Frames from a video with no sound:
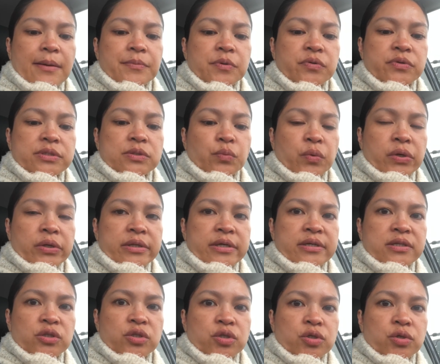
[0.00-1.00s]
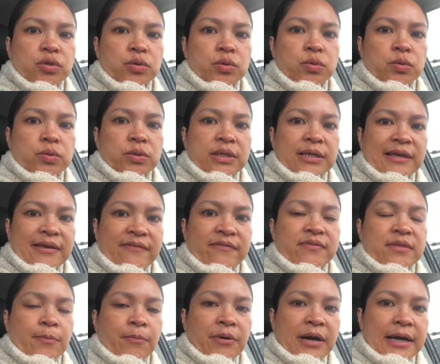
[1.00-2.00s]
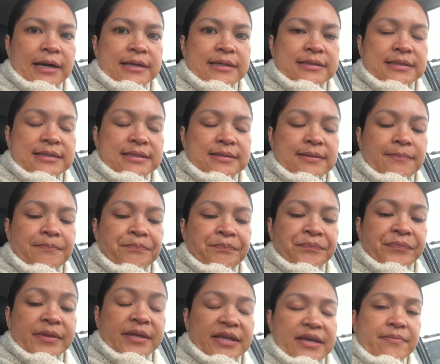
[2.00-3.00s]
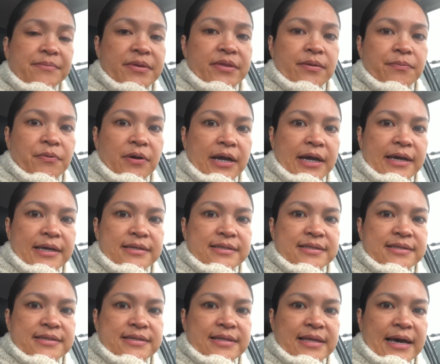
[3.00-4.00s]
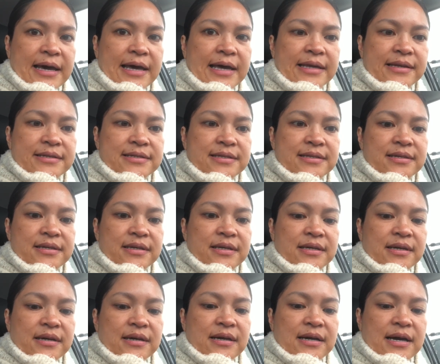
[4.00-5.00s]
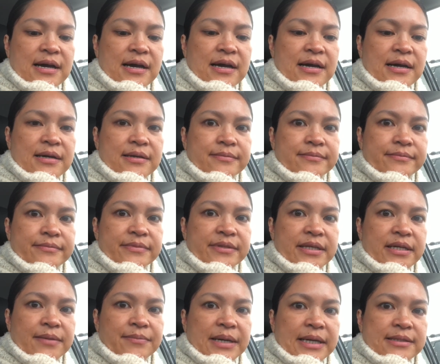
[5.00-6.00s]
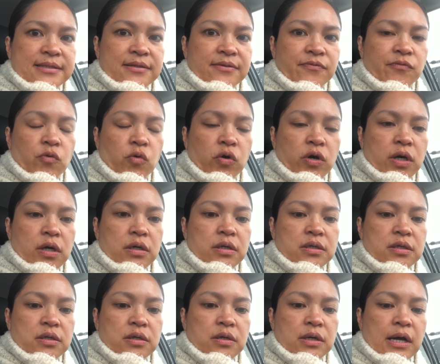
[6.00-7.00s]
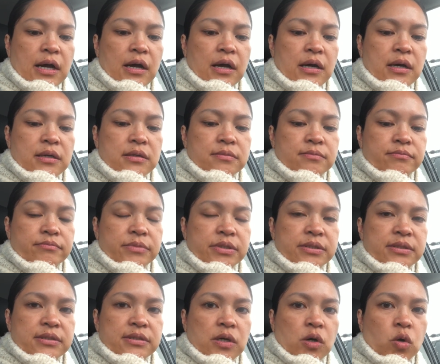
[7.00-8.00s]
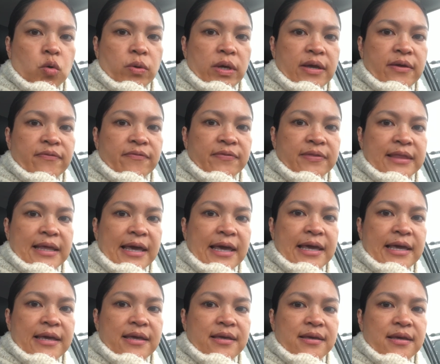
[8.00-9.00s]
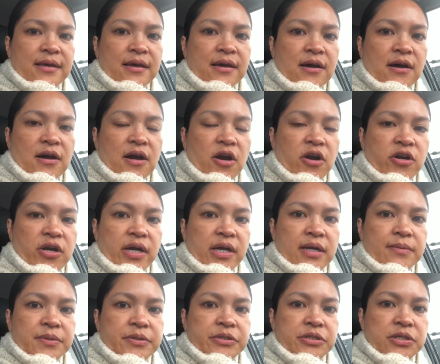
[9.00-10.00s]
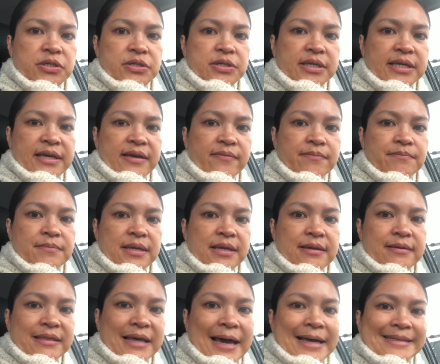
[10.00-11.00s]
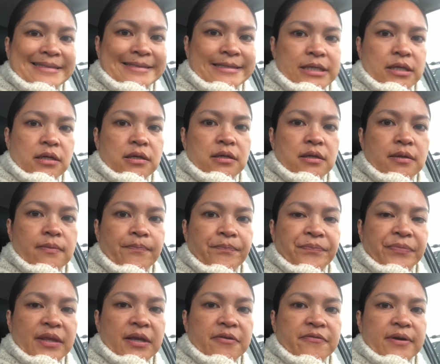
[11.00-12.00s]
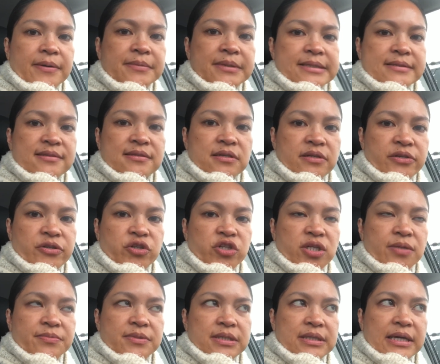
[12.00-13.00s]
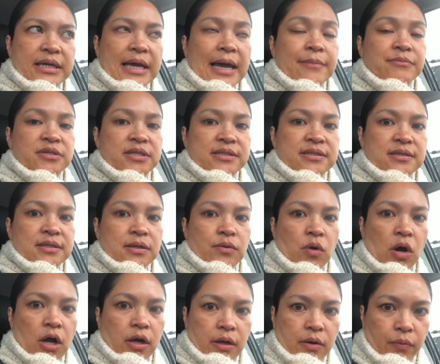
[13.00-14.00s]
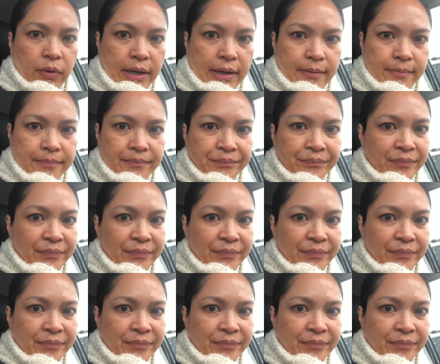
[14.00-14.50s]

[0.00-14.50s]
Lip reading: who's willing to give me the price that that I'm asking for. So if they are not able to give me that deal from this dealership today, I'm just gonna walk away.